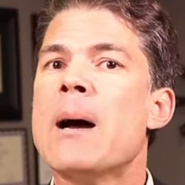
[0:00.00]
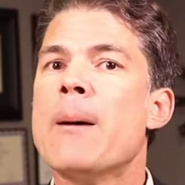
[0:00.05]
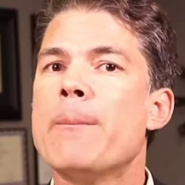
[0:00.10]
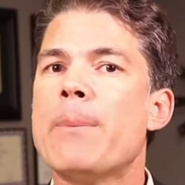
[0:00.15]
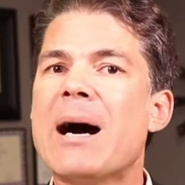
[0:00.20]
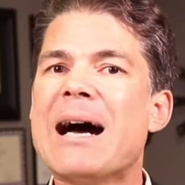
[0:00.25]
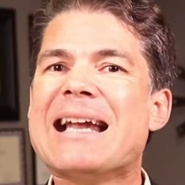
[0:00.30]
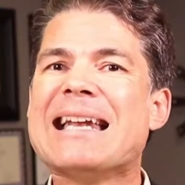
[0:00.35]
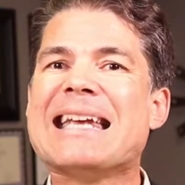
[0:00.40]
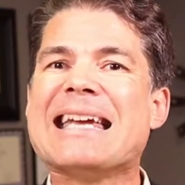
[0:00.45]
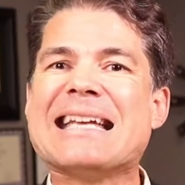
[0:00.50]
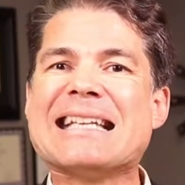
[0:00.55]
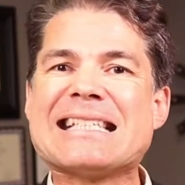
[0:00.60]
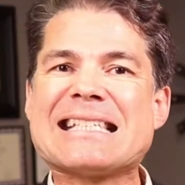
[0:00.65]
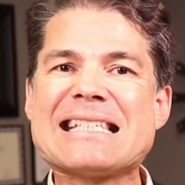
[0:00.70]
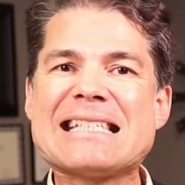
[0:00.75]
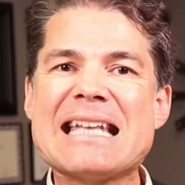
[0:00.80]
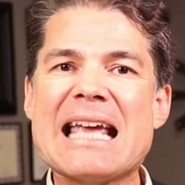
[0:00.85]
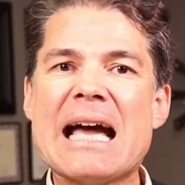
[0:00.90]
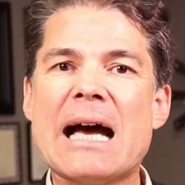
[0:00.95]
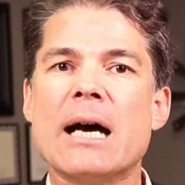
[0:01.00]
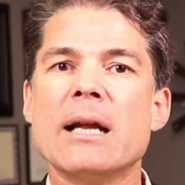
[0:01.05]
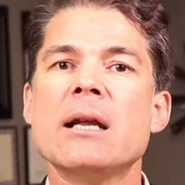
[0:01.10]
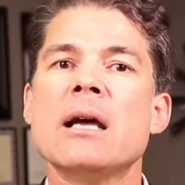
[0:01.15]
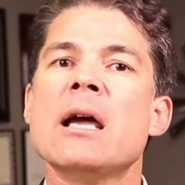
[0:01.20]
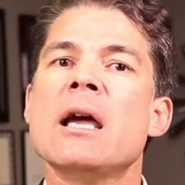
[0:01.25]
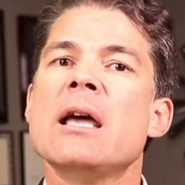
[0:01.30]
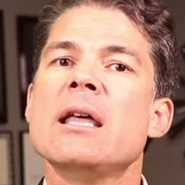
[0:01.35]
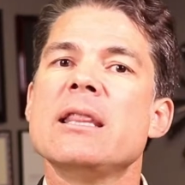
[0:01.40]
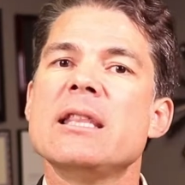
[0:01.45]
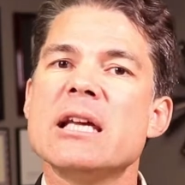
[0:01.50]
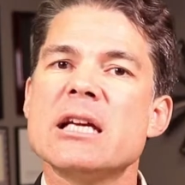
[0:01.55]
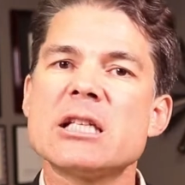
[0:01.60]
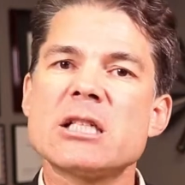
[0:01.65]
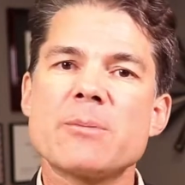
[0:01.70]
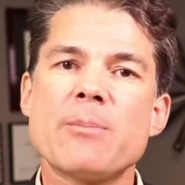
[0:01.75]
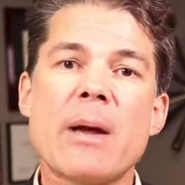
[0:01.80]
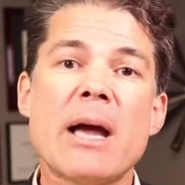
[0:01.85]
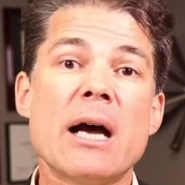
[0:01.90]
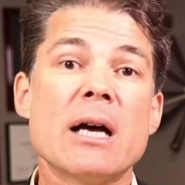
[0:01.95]
but instead the
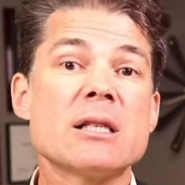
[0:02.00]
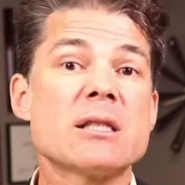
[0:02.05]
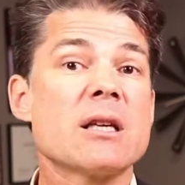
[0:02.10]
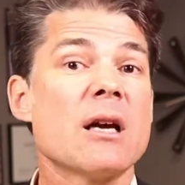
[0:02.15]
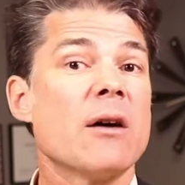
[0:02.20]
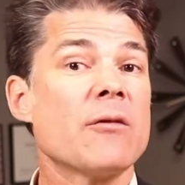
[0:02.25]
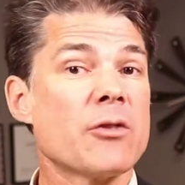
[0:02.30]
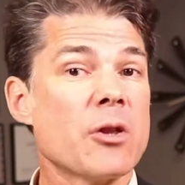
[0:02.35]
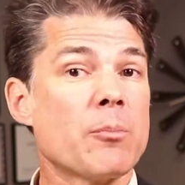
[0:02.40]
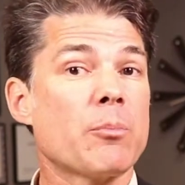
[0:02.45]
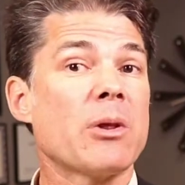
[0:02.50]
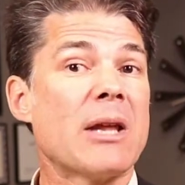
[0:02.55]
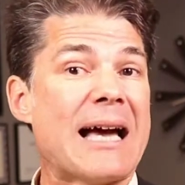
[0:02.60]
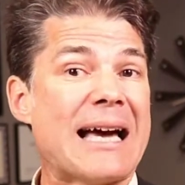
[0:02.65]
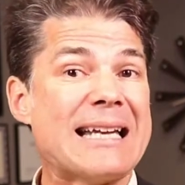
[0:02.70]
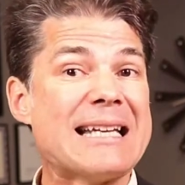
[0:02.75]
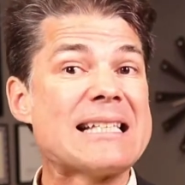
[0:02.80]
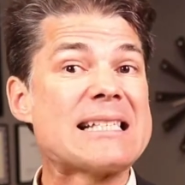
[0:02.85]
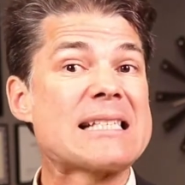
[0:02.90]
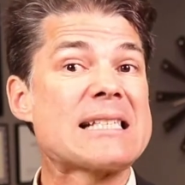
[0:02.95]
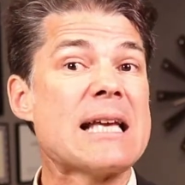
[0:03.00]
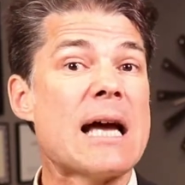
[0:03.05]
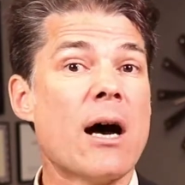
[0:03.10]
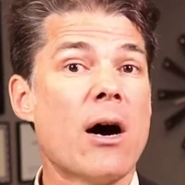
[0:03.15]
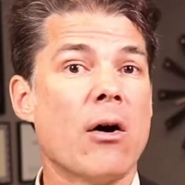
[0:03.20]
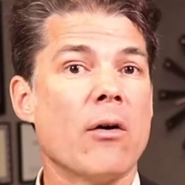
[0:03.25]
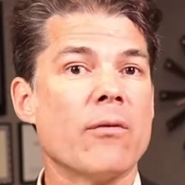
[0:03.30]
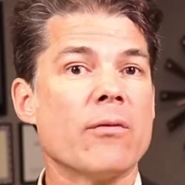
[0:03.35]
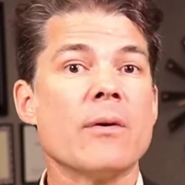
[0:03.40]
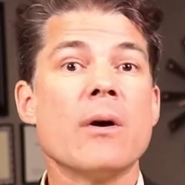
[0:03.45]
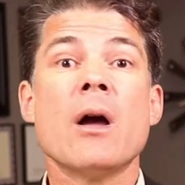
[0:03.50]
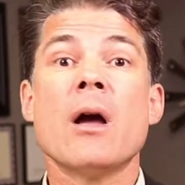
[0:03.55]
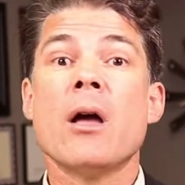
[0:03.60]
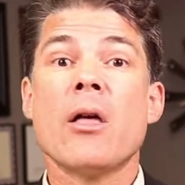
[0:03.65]
expense of the plan itself.